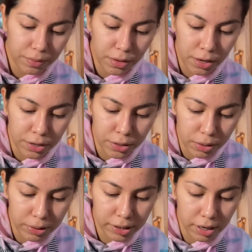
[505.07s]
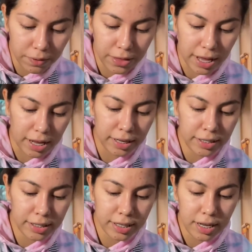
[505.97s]
you can always cut off the
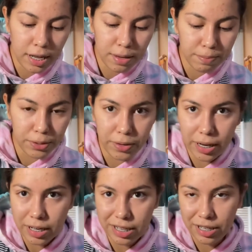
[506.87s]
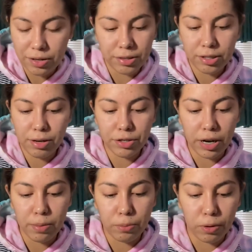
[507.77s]
ends. You can't, you know, stretch it
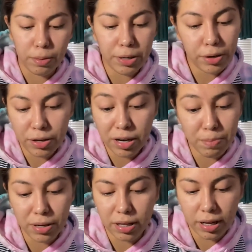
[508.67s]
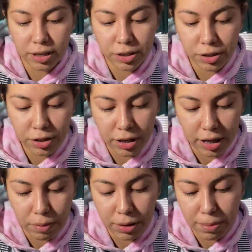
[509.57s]
out more. I mean, you could, but it could
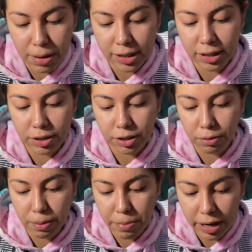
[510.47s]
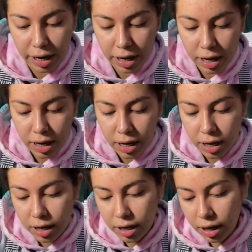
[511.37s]
get really messy and start ripping,
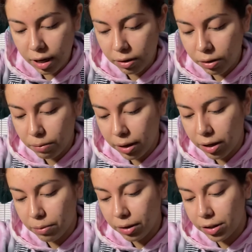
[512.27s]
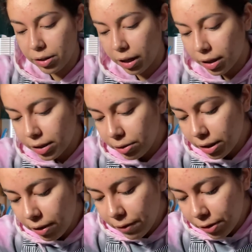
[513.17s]
and I don't know why you'd want to do that. So
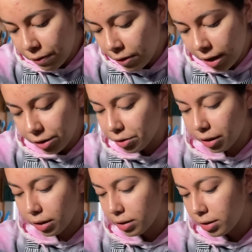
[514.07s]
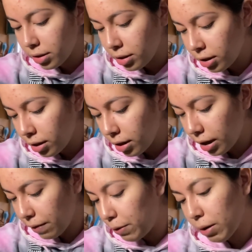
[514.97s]
just give yourself a little extra
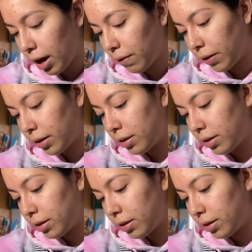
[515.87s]
if you have it.